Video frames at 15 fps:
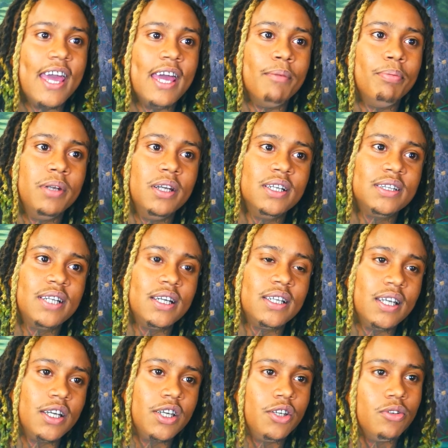And plus, they
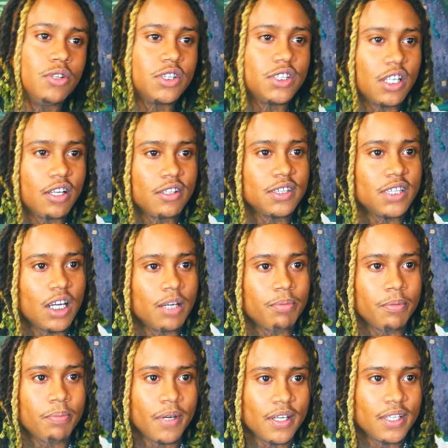think you a certain type
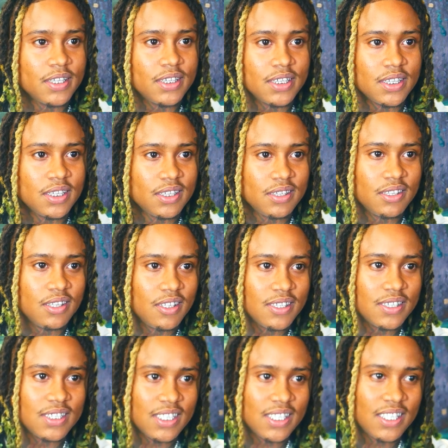of person. You know what I'm
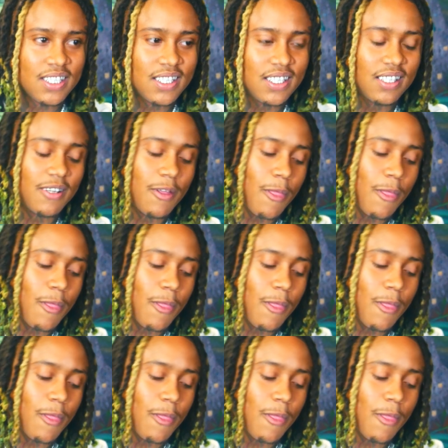saying?